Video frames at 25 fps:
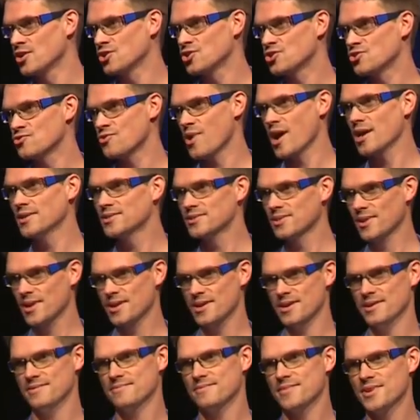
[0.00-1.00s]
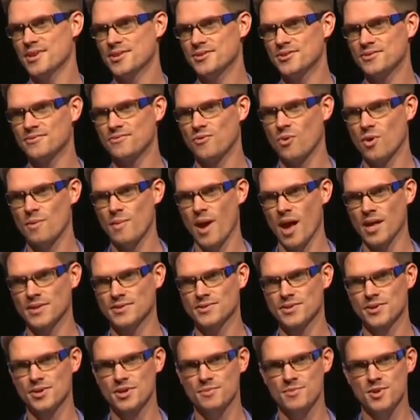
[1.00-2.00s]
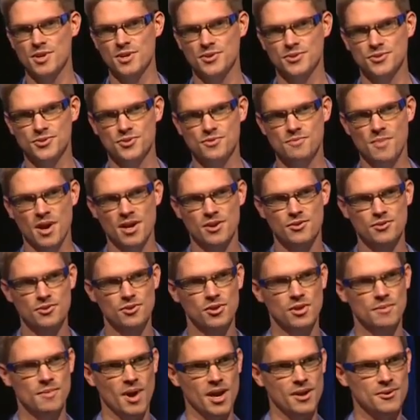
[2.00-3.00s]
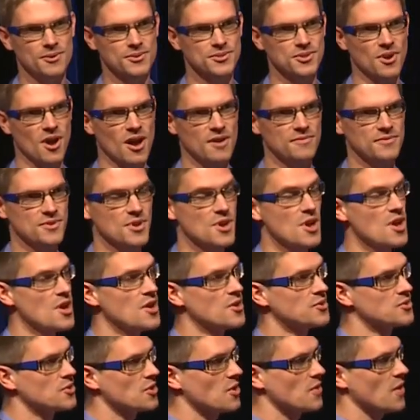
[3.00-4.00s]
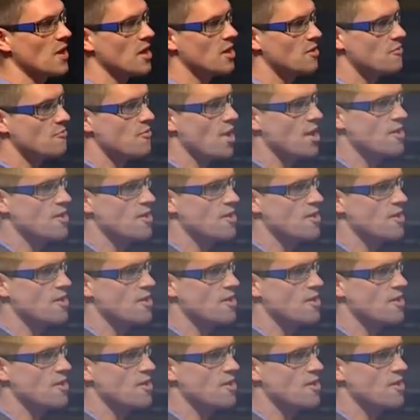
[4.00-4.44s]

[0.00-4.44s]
translate it into formats that could be consumed by Google and Microsoft so that they could